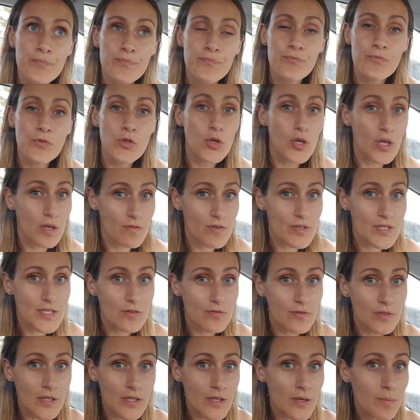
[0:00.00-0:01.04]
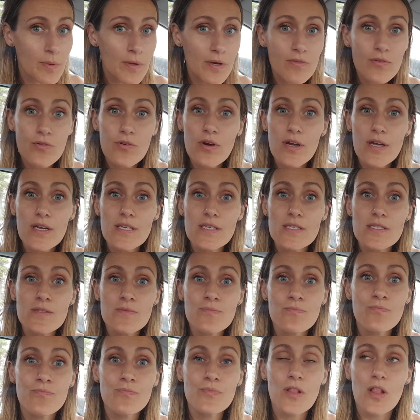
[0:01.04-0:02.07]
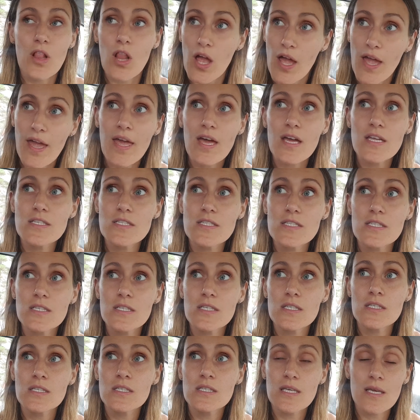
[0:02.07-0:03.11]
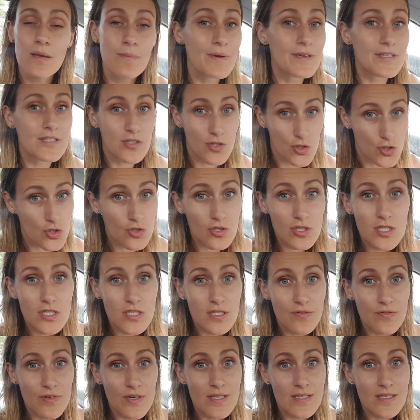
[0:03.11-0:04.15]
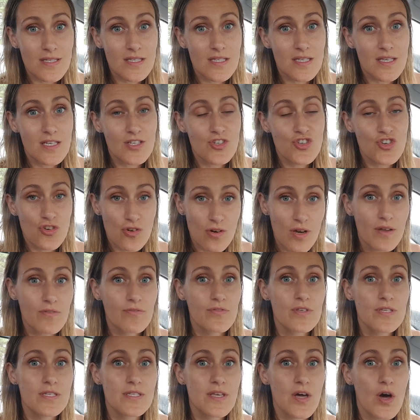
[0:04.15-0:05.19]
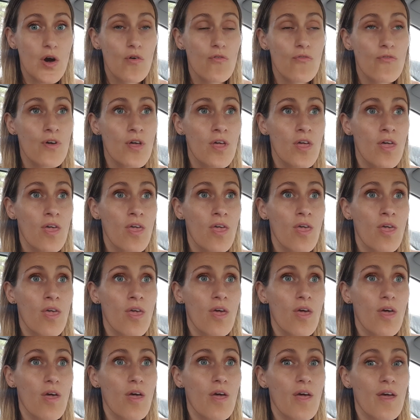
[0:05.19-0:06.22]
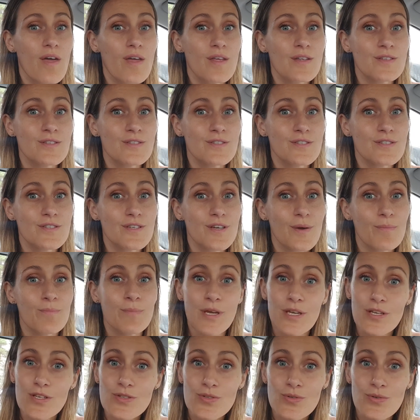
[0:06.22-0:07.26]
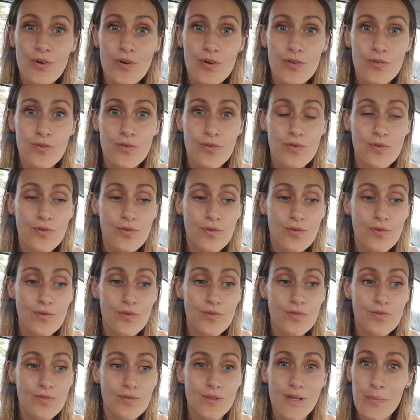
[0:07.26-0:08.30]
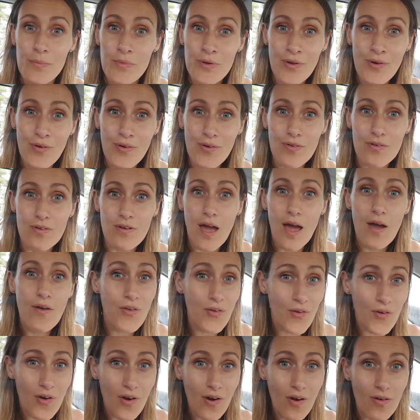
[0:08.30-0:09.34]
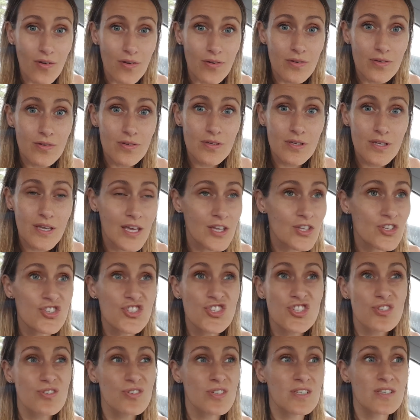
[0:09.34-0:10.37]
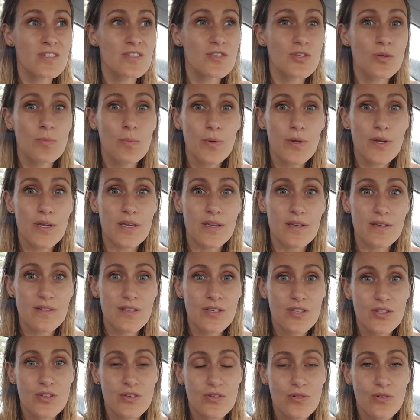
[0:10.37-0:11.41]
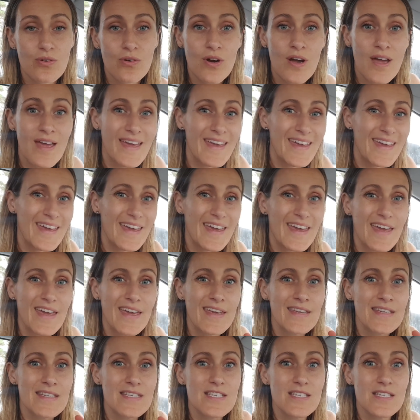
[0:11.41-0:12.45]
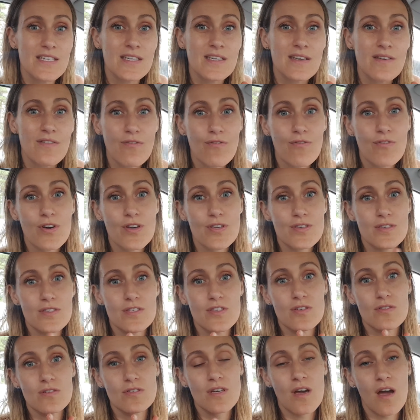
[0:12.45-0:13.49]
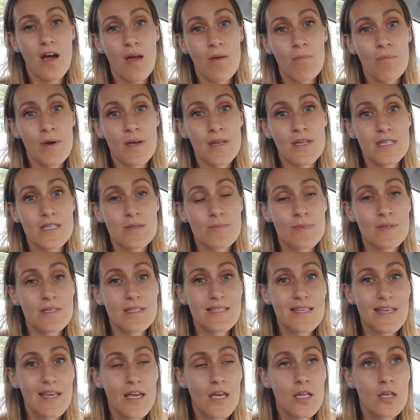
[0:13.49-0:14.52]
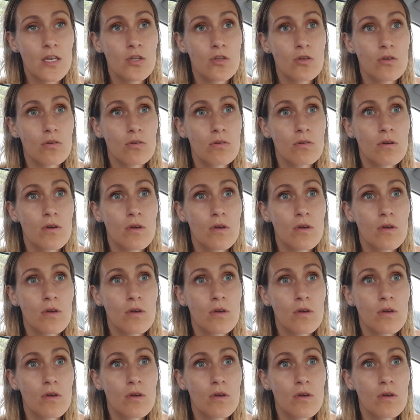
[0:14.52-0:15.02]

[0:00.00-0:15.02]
you give yourself a little bit of grace like I did. It makes a huge difference. Try it for yourself, and make sure you let me know how you go. Can you tune into your body, your energy versus your time management? Can you